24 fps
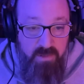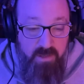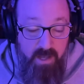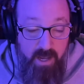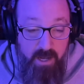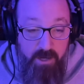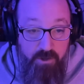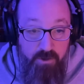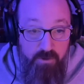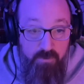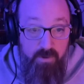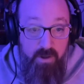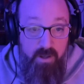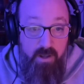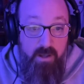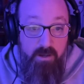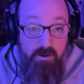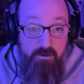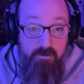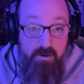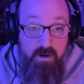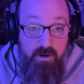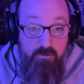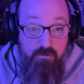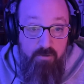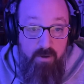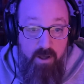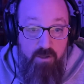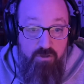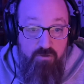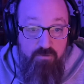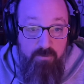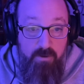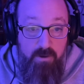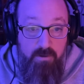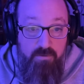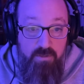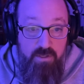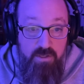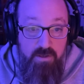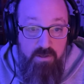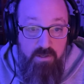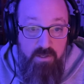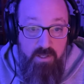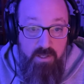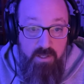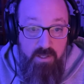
and you're, and you're at a crossroads,